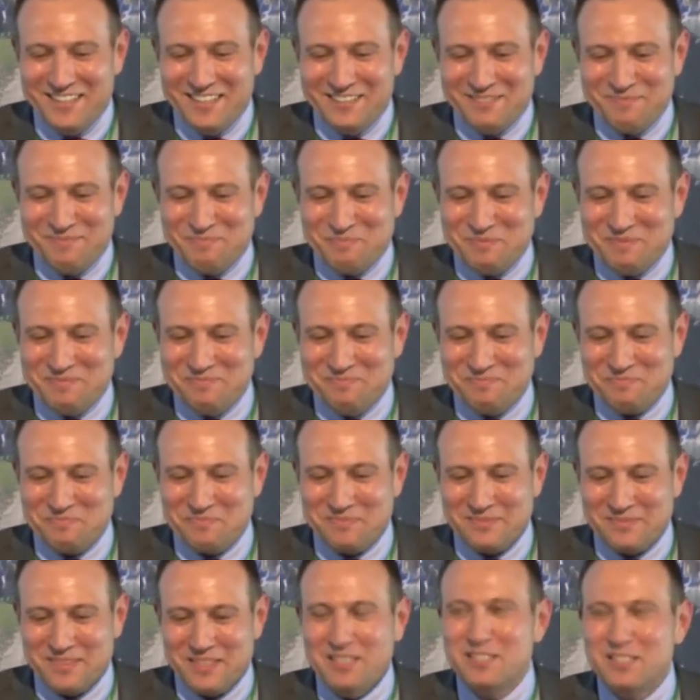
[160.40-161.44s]
Yeah.
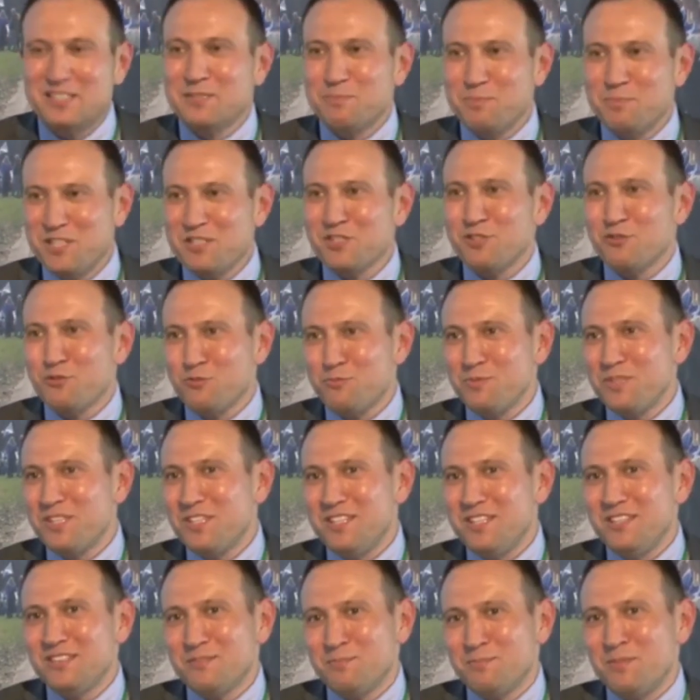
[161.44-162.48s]
It's a pleasure to
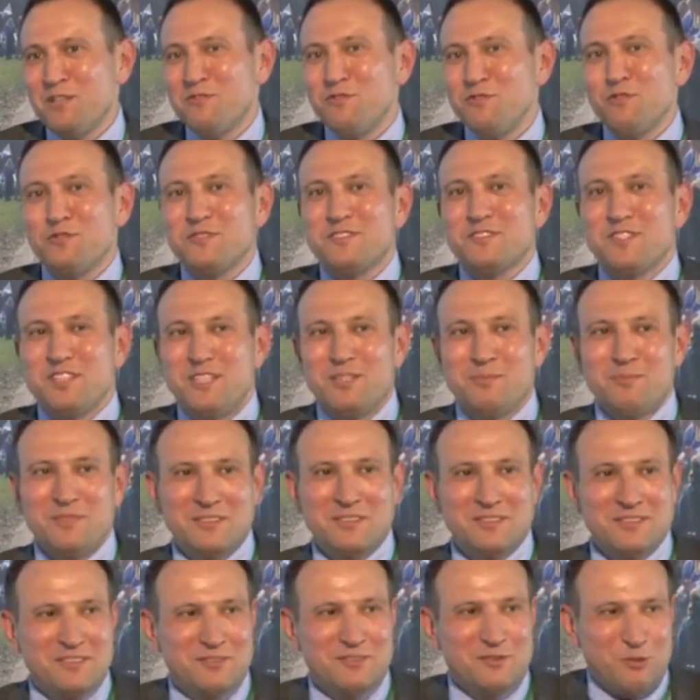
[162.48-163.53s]
be here. It's my first
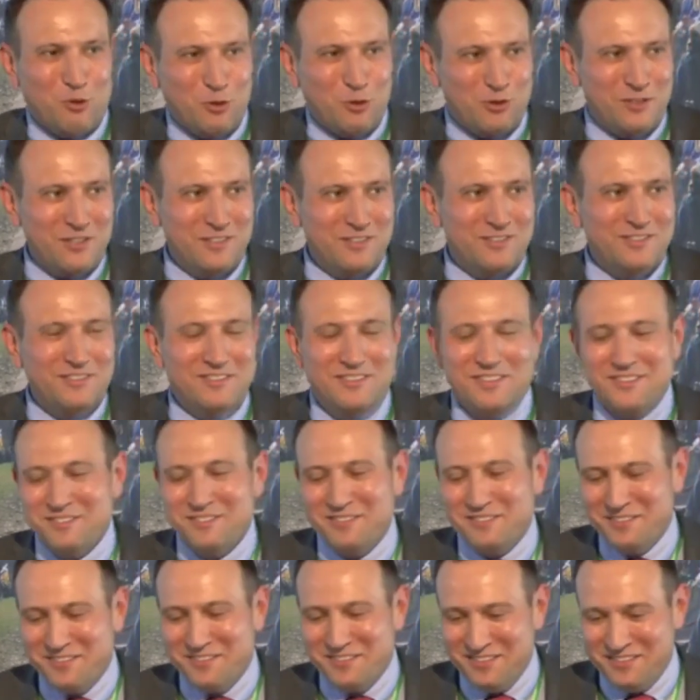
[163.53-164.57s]
time in Scotland,
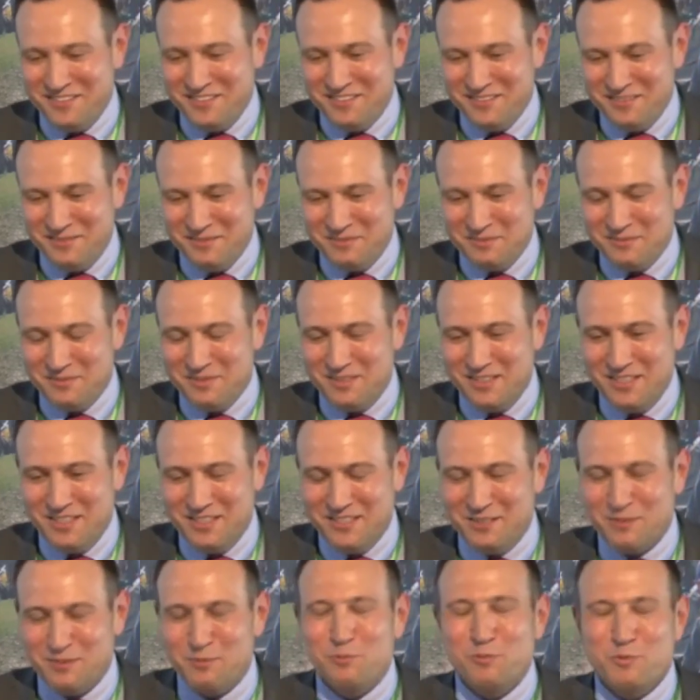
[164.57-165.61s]
and
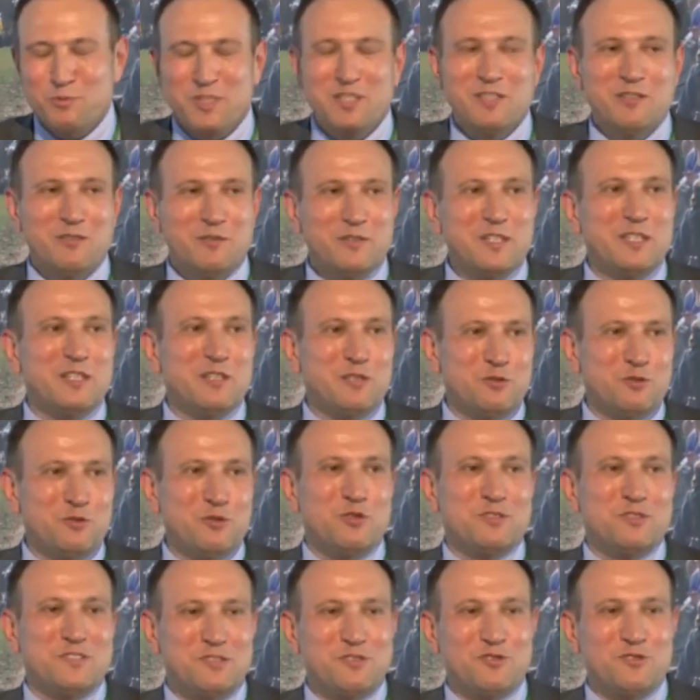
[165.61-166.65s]
I really, really
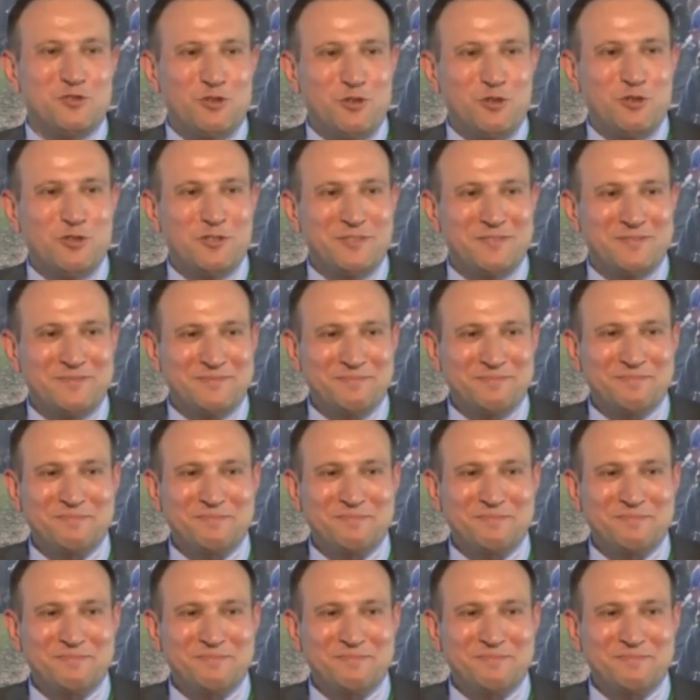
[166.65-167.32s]
enjoy this joy.